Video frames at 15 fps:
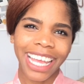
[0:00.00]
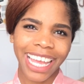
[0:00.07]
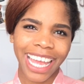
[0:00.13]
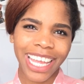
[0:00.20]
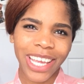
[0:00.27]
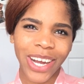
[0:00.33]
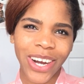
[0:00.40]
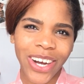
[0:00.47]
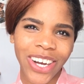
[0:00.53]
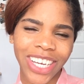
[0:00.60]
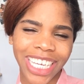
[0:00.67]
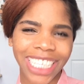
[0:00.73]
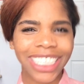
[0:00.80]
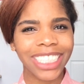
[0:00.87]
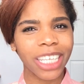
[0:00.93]
Hey y'all,
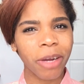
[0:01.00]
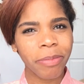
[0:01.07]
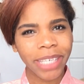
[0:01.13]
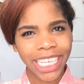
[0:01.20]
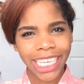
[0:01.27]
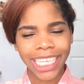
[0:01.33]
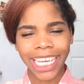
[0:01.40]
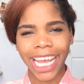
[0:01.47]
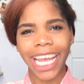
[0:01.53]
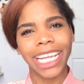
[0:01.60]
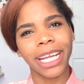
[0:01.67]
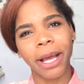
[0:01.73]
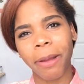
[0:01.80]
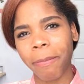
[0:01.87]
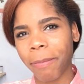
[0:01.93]
it's Dominique and
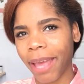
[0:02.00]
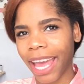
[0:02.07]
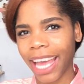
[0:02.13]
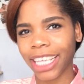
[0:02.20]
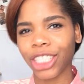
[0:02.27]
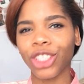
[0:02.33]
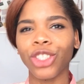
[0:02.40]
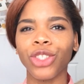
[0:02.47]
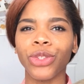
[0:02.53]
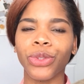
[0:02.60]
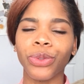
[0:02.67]
I'm back to